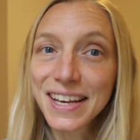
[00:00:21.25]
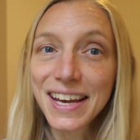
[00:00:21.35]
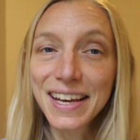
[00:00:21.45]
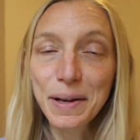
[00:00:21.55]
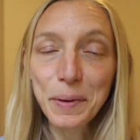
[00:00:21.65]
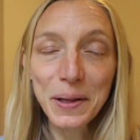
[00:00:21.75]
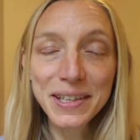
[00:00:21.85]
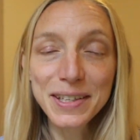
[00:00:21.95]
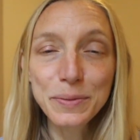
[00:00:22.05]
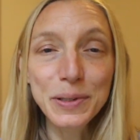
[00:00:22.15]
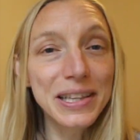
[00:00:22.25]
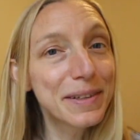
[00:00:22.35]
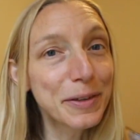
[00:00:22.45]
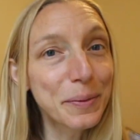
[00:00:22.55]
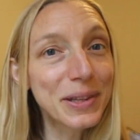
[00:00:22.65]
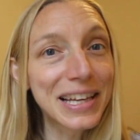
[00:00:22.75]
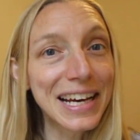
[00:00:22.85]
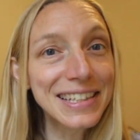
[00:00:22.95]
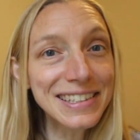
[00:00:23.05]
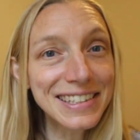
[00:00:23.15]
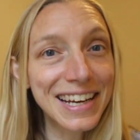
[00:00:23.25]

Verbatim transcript: and I'm calling this one Living with Less,